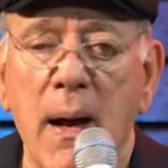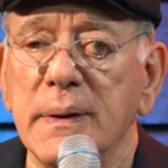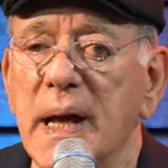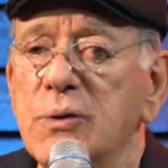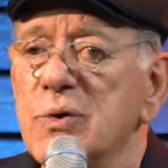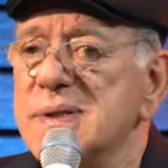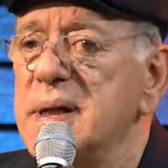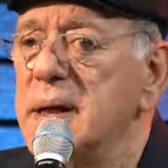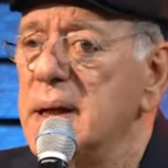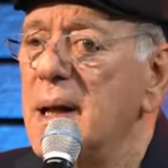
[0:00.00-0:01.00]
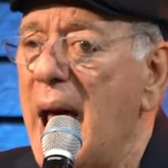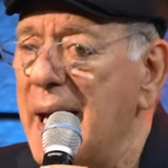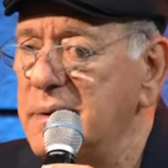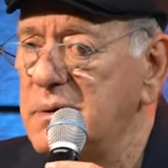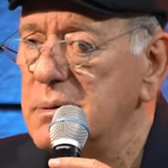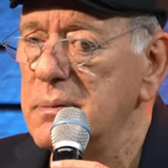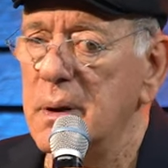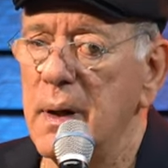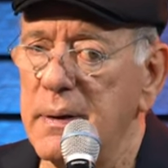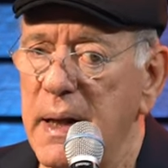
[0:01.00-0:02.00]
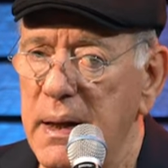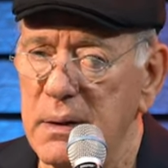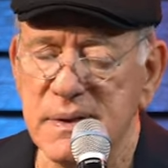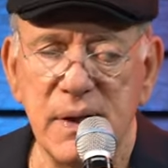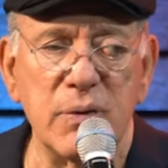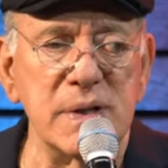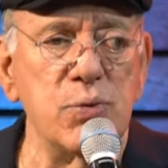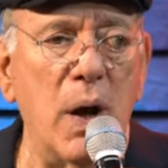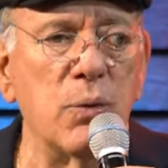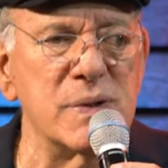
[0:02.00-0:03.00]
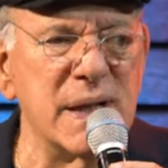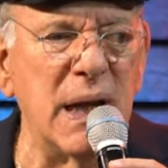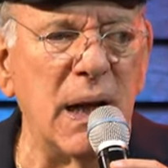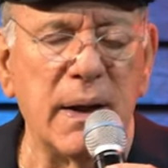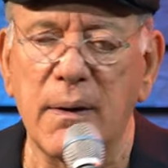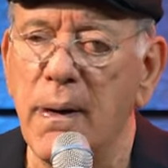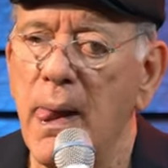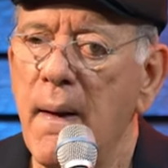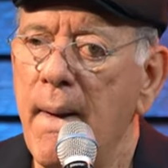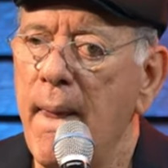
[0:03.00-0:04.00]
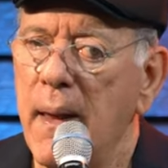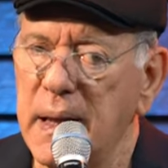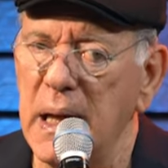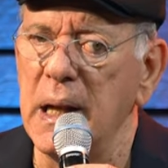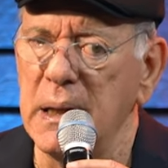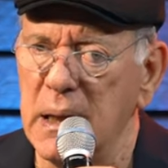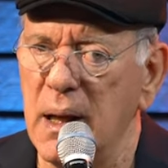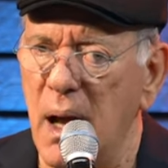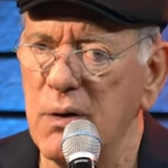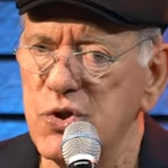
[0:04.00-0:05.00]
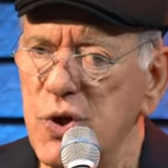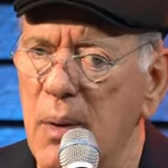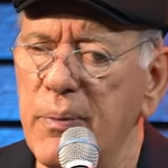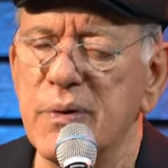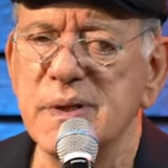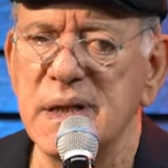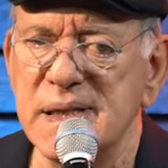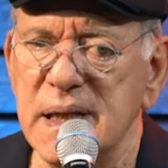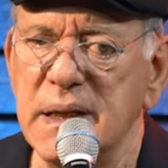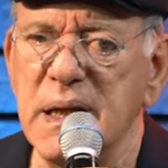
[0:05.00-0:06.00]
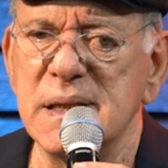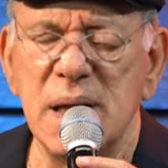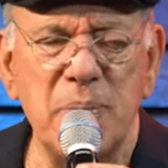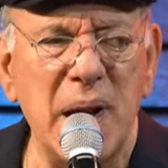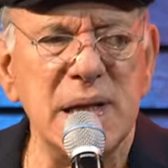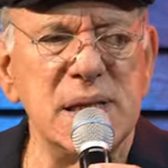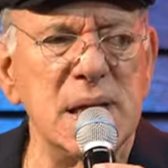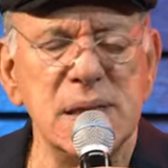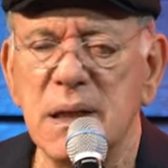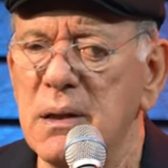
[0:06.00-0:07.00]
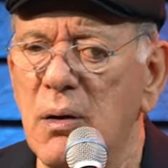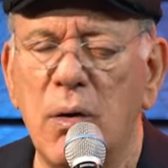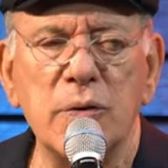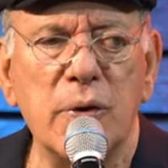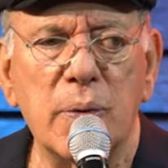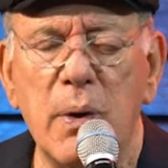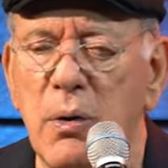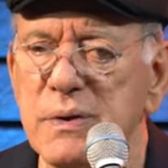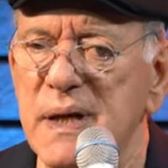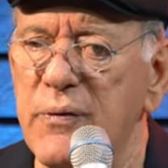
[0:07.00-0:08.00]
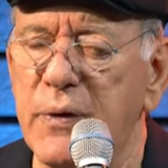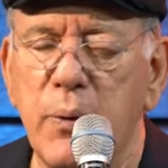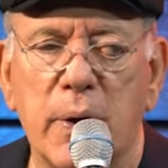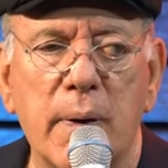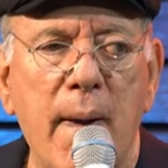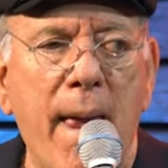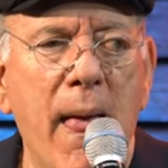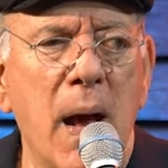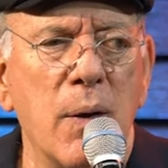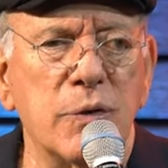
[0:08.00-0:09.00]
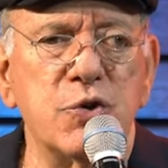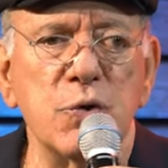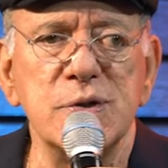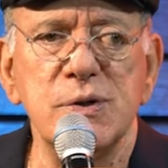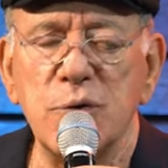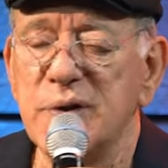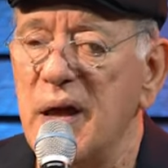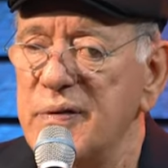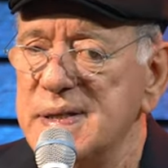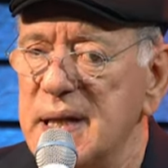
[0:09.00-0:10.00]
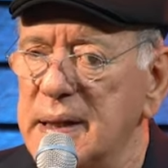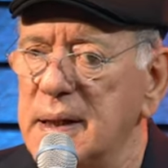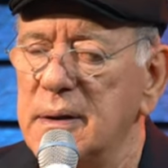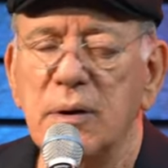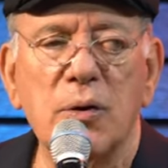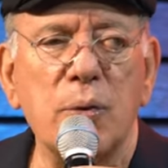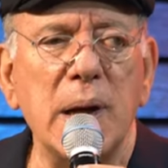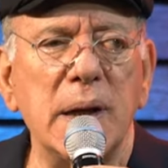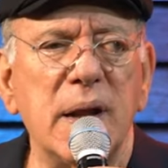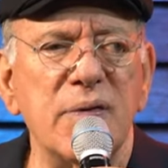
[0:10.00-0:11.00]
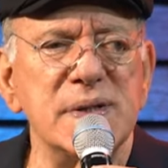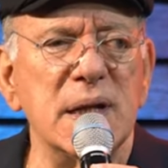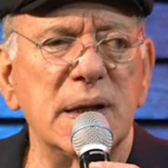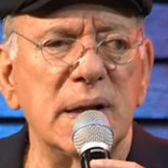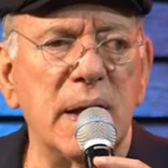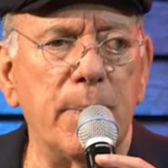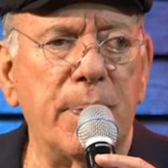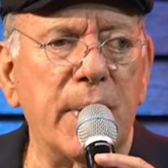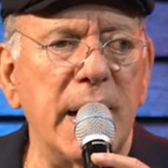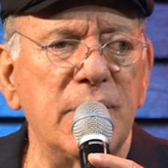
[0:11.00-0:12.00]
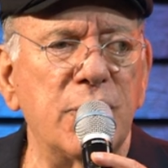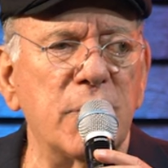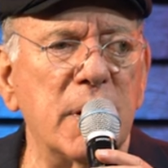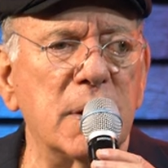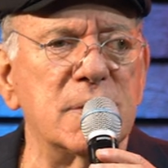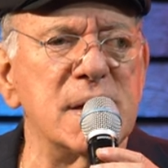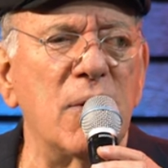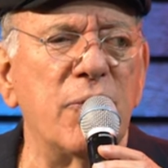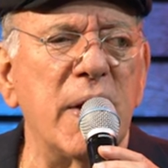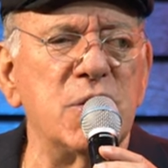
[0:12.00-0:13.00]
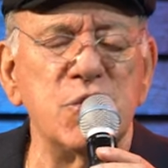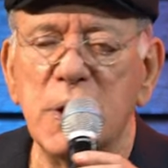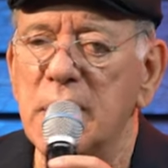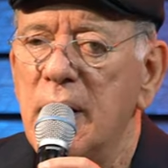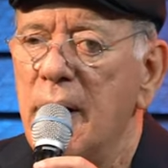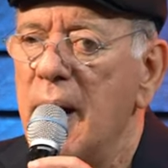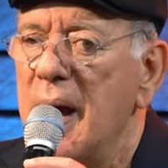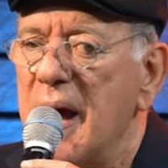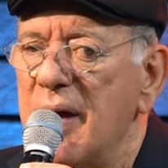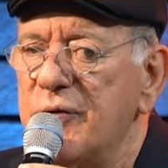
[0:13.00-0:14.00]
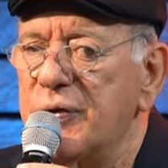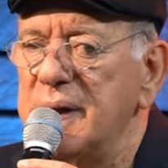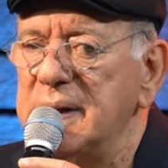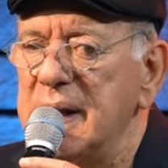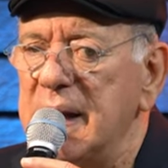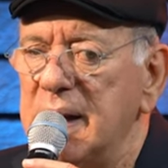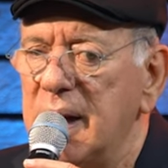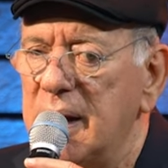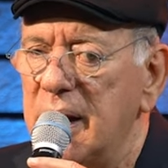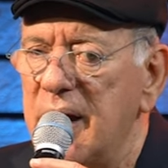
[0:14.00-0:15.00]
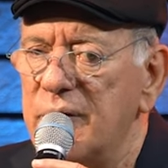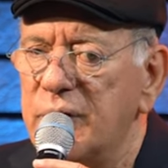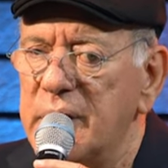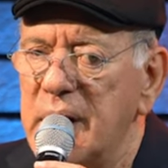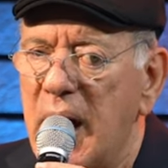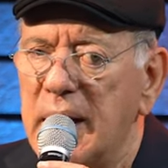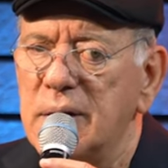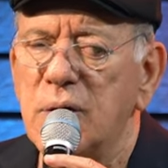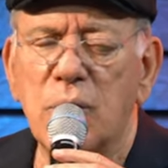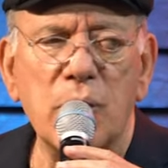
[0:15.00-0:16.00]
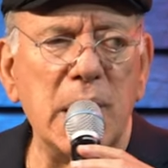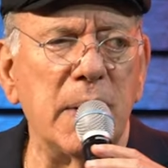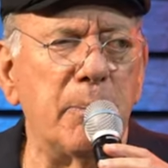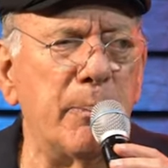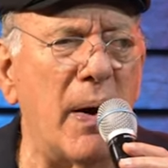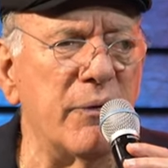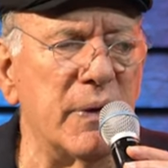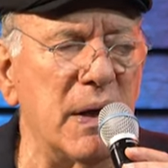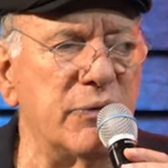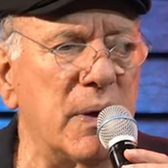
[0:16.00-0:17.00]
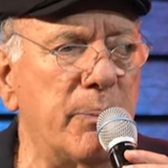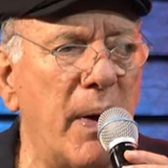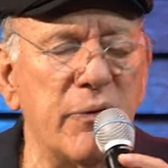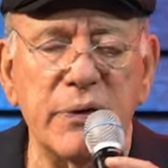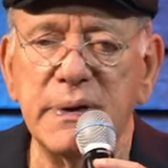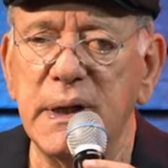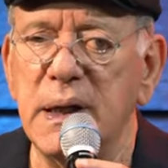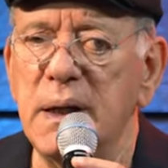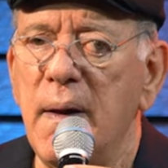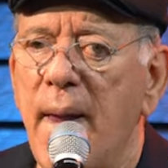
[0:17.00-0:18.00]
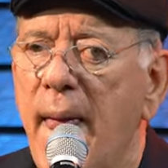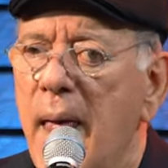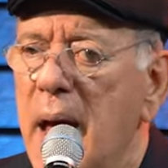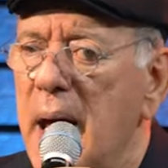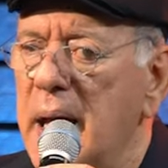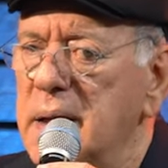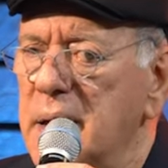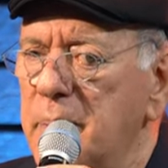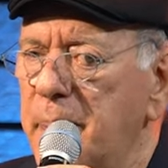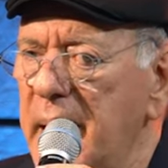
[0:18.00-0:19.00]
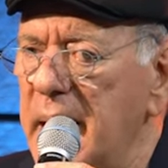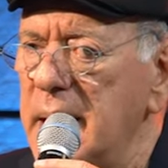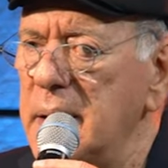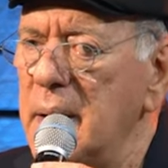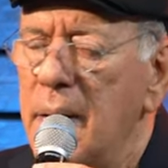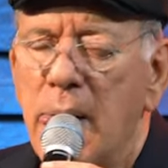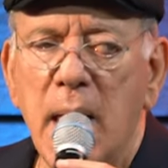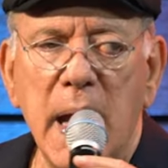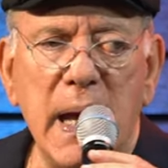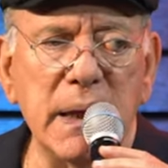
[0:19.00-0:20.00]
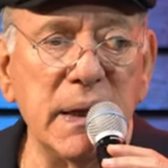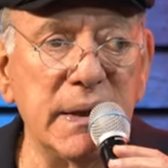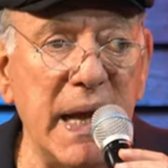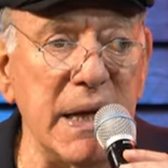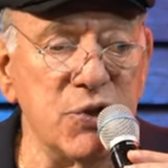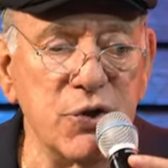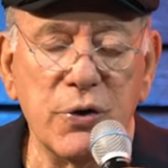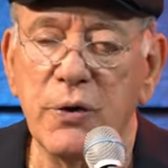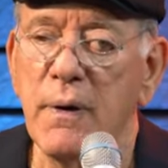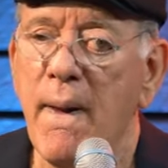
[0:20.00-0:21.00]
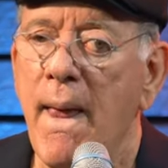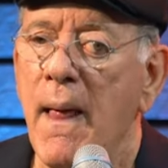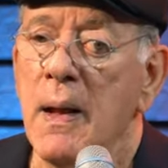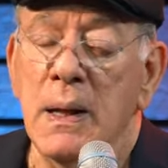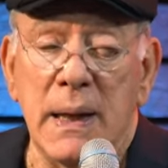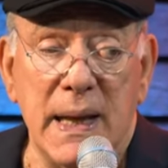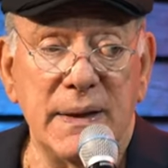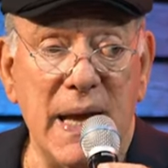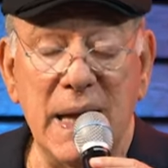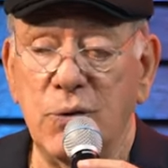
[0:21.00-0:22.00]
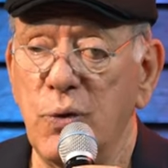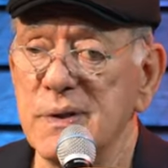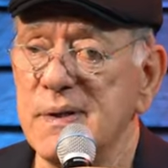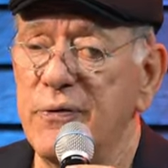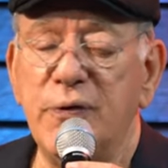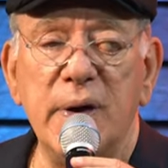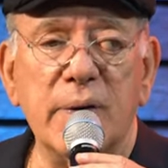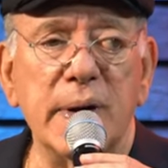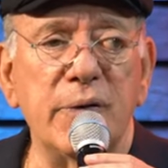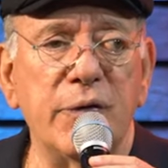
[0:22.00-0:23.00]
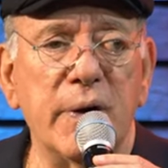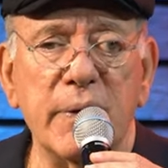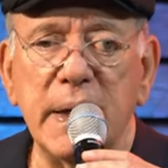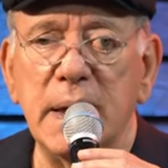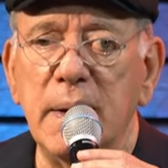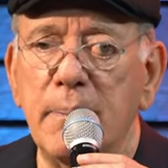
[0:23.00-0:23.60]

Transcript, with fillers: that was the light, and the serious one was killing. Killing in large numbers, in cities, in places, on the roads, everywhere. But Jews were devastated. They were really devastated. They prayed for the salvation every day and every night. They were really lived in poverty and in pain and in danger. And that was a very, very